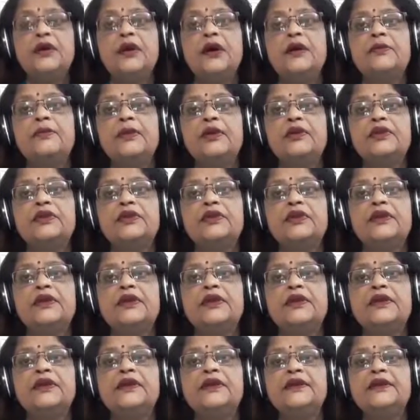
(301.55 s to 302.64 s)
about the
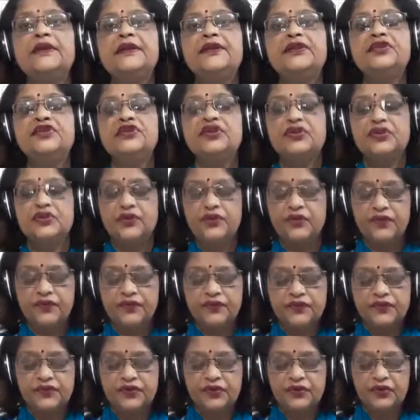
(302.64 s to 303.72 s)
intention of
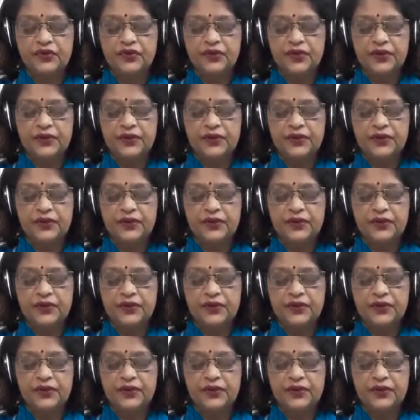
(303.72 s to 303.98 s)
Zerold.